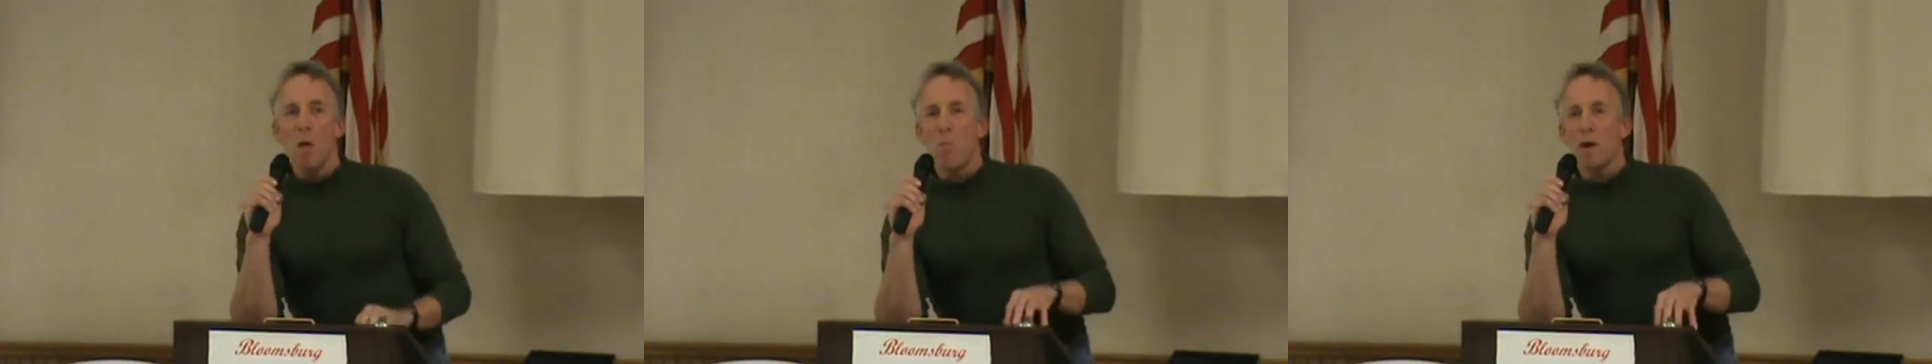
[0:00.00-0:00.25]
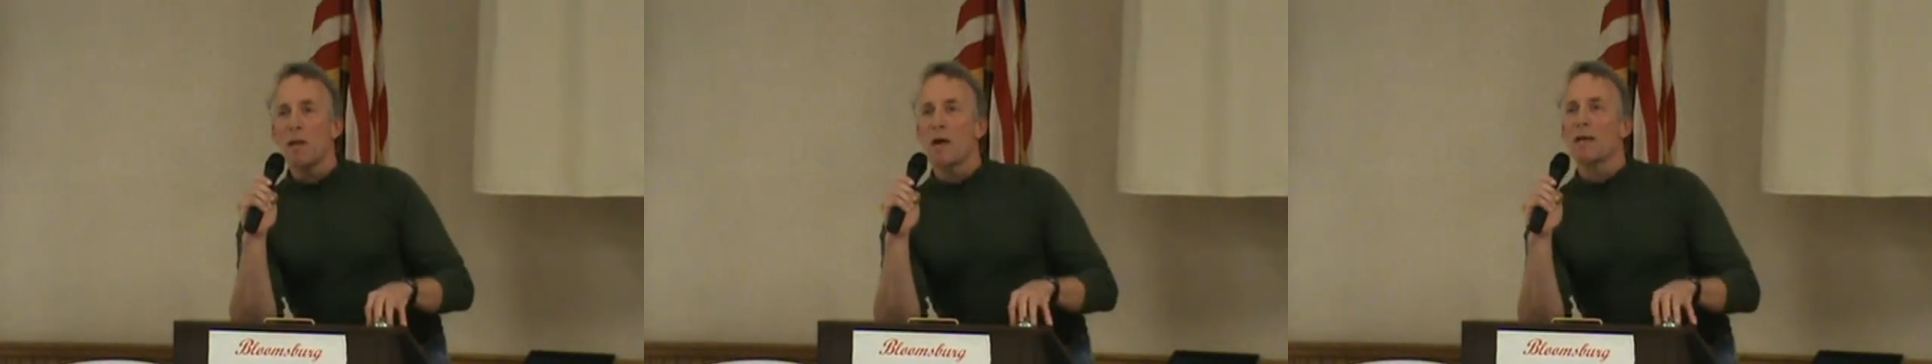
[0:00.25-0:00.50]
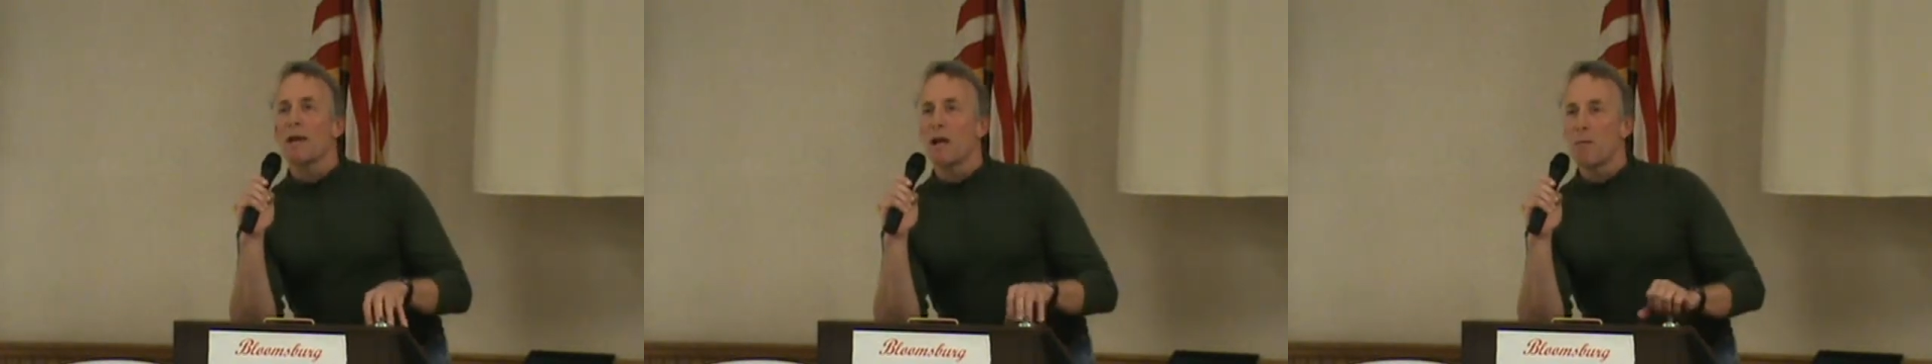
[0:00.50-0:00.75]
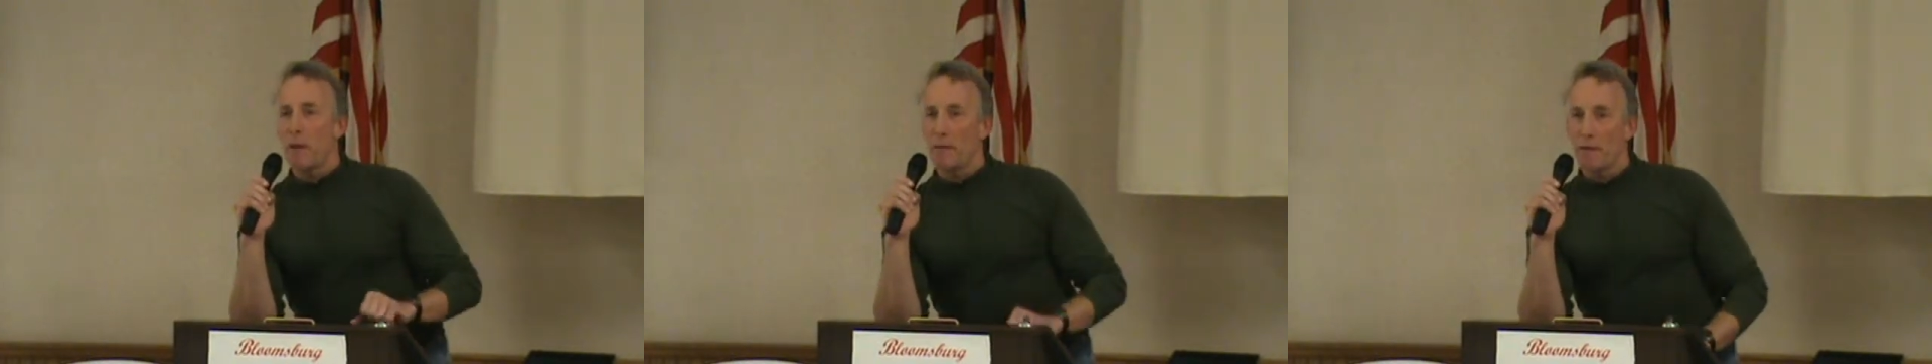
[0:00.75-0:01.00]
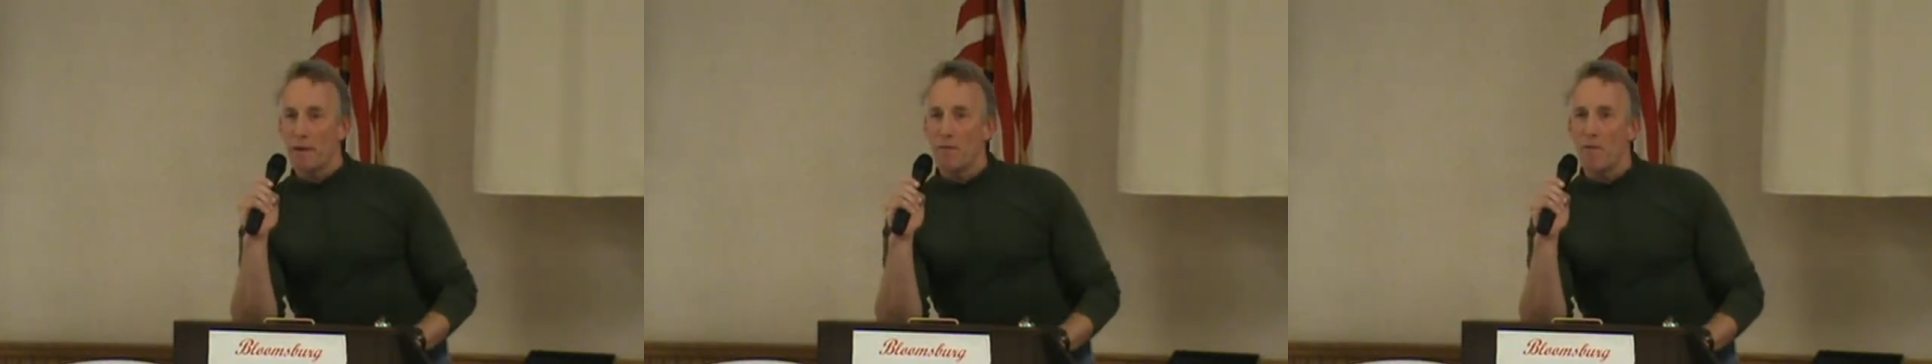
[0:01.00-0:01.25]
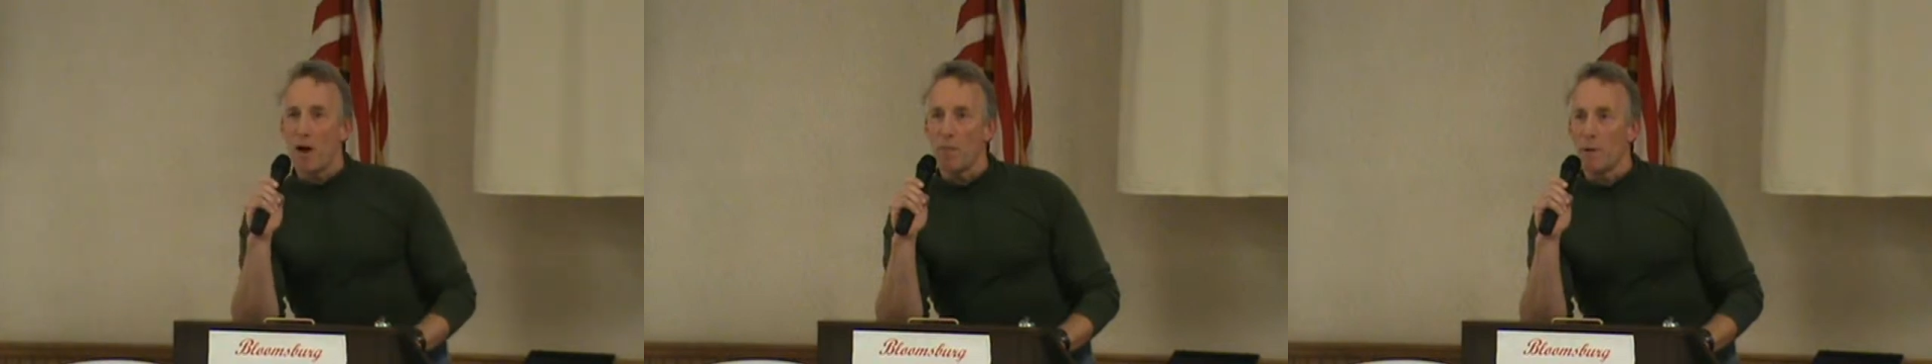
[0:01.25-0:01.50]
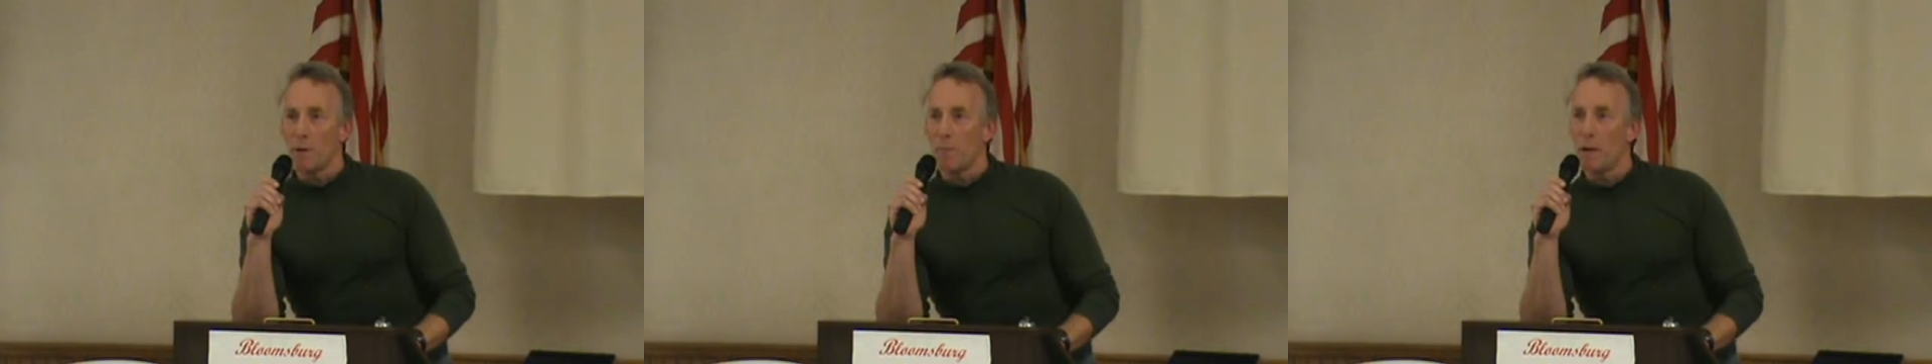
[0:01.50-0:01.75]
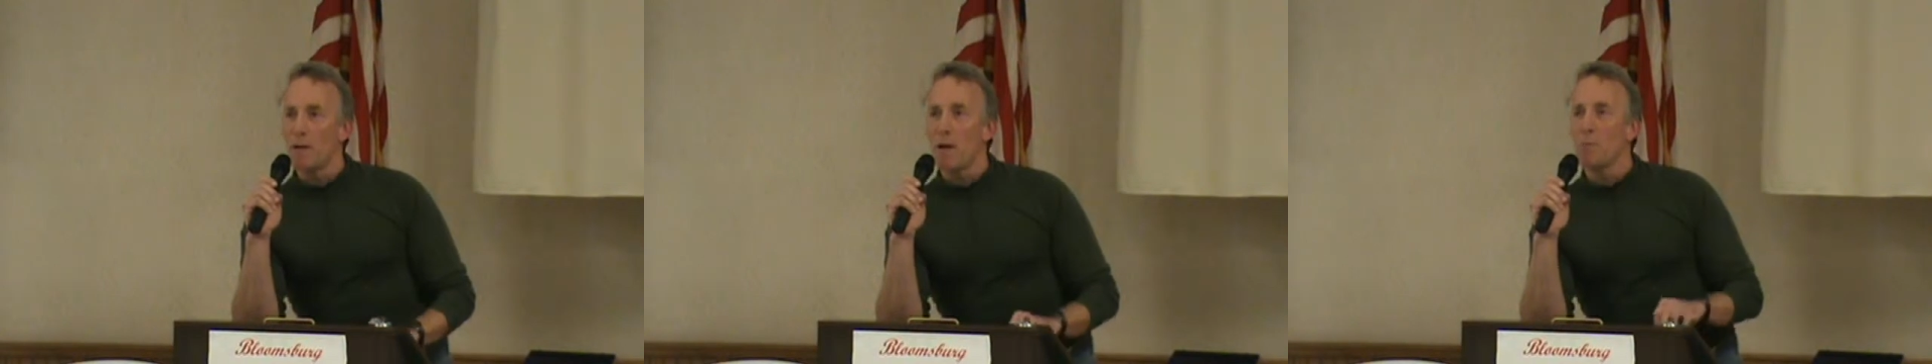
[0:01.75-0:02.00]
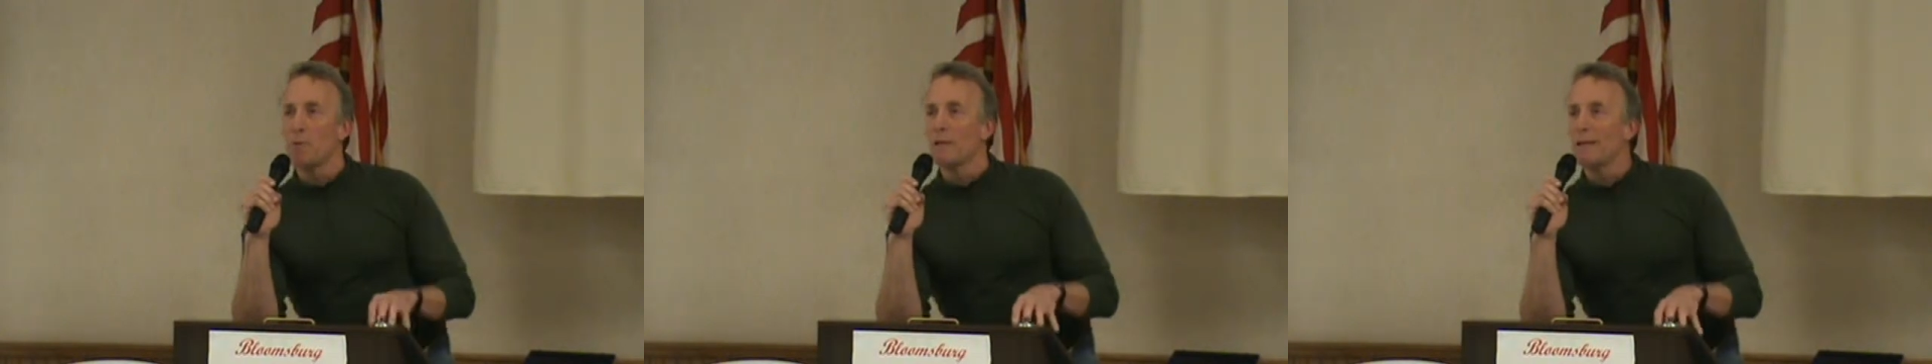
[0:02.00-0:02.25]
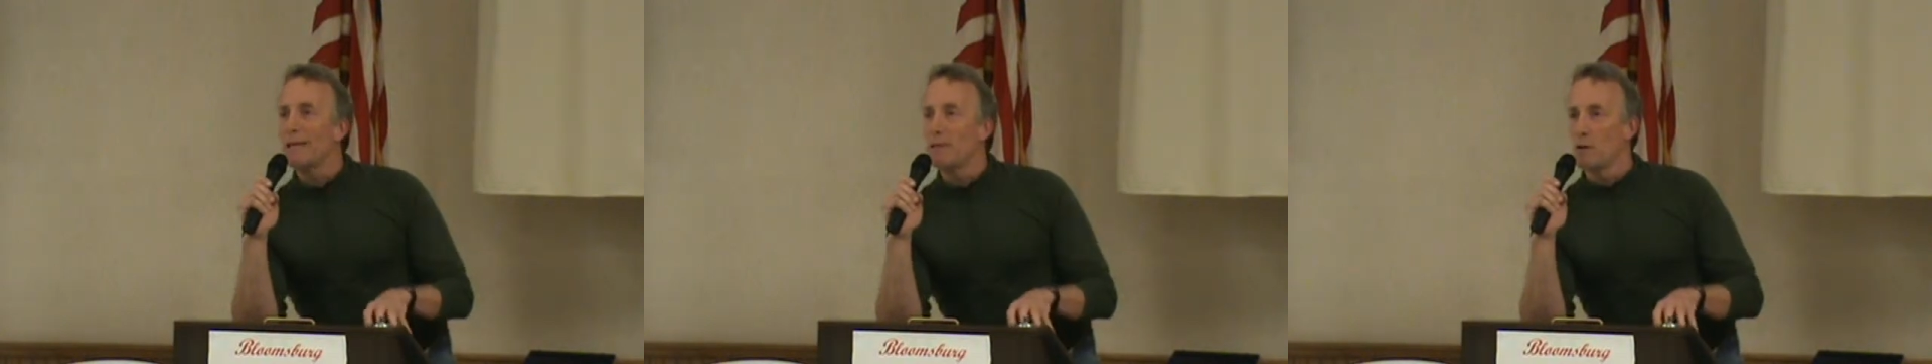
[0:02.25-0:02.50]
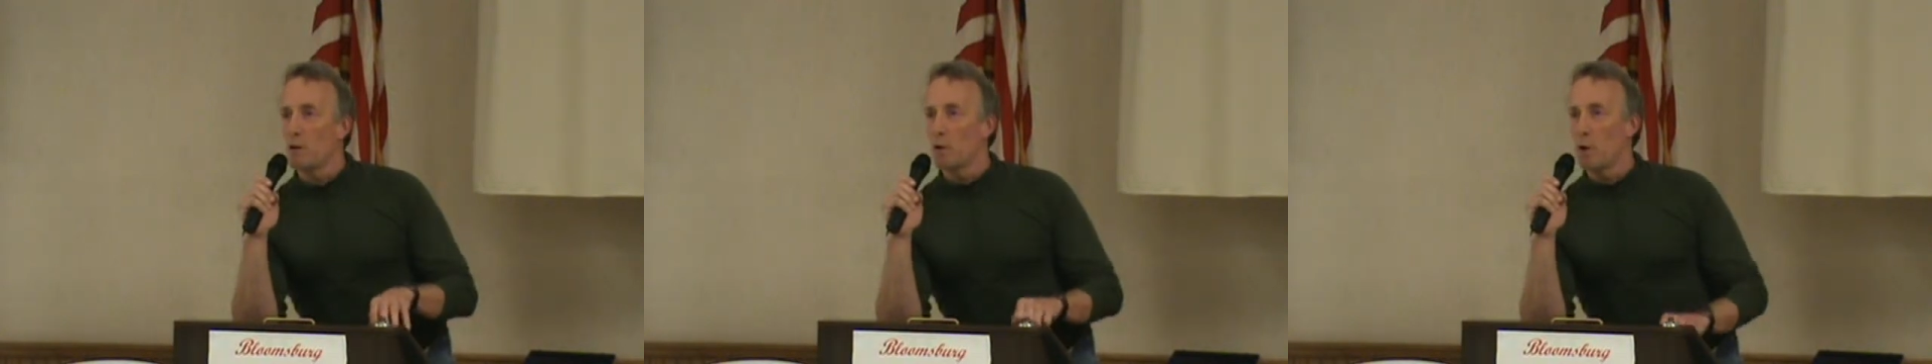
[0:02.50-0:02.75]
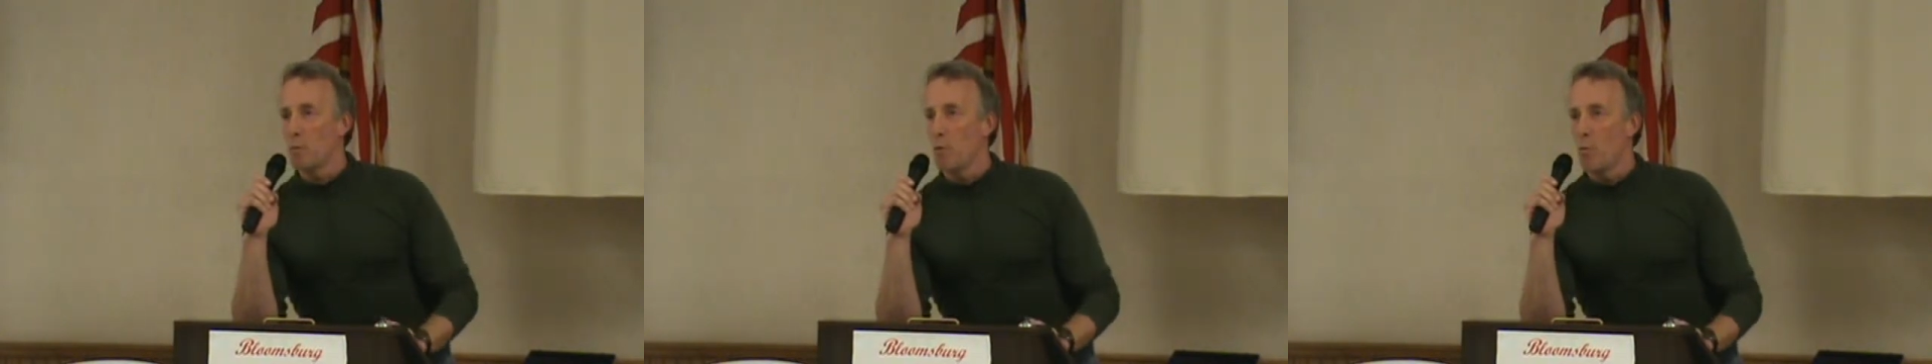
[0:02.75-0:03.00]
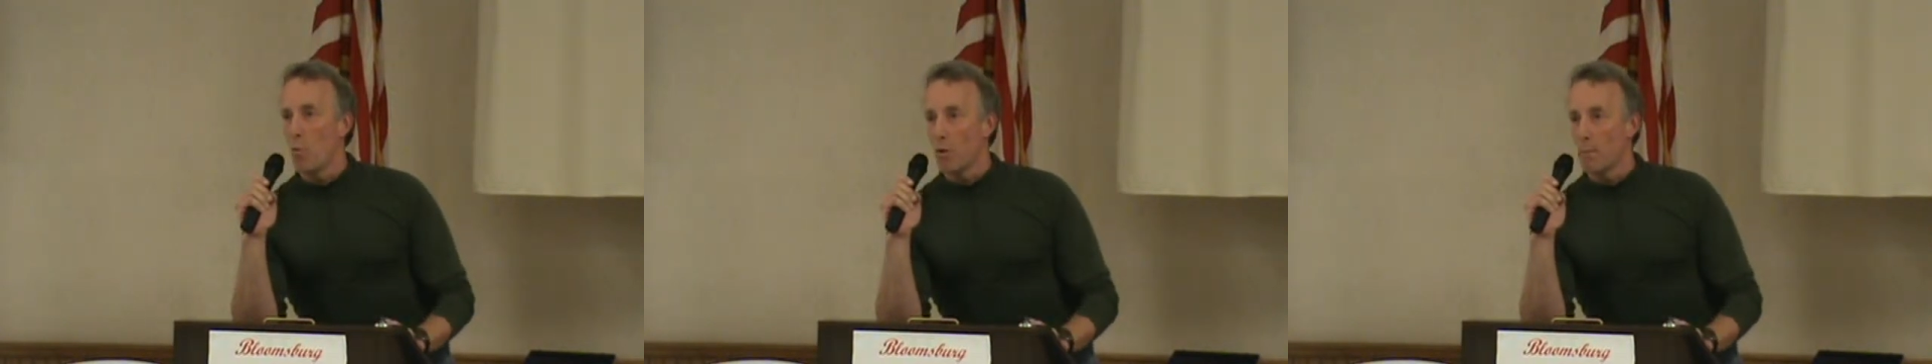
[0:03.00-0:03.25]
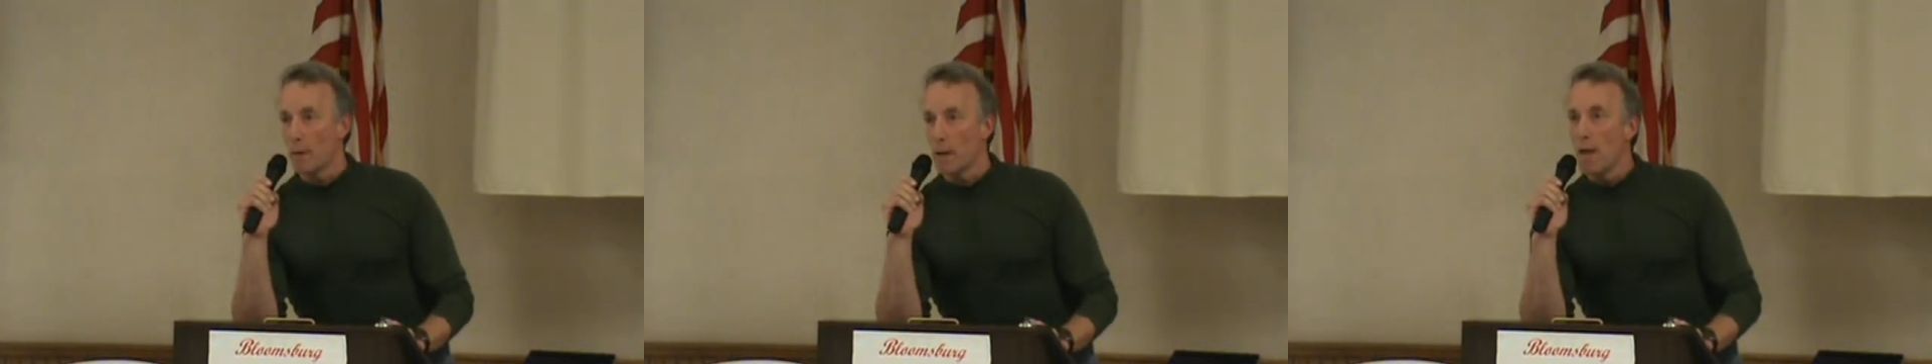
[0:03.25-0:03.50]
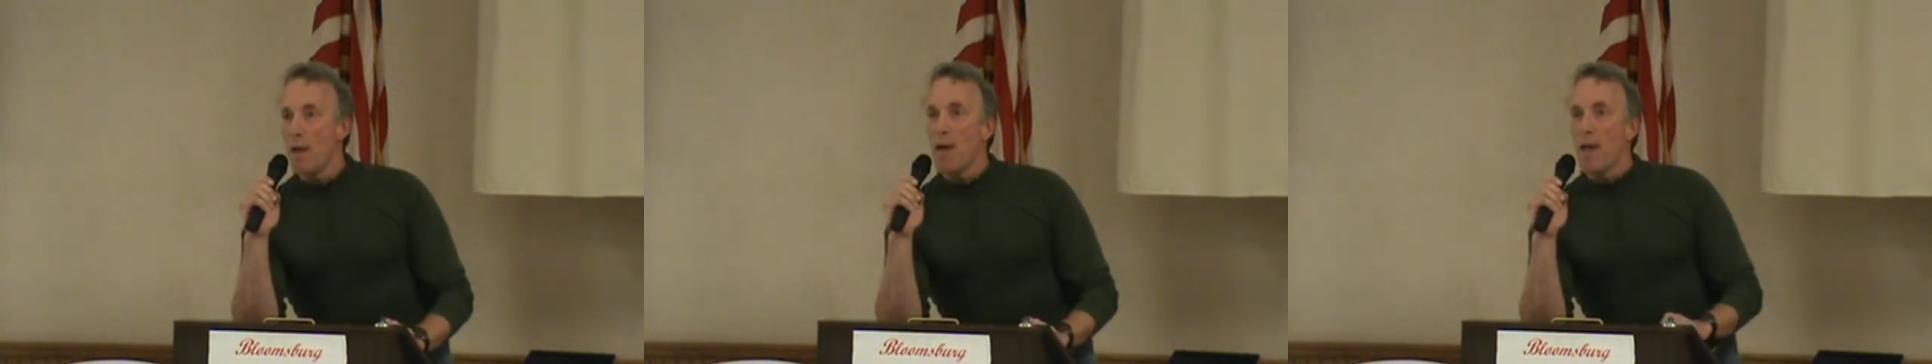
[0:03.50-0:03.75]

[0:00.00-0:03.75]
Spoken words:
might not care about the environment, might not believe in global warming.